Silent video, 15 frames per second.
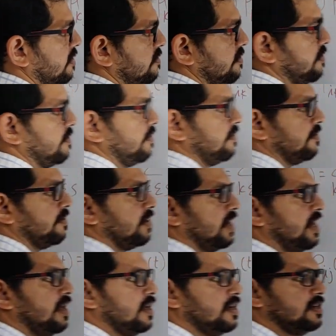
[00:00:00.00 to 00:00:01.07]
S to
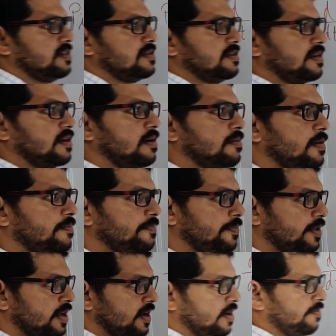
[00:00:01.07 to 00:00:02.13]
D it is gamma.
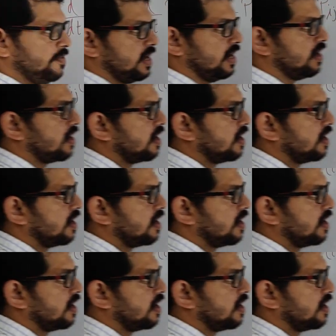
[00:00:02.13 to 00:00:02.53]
We can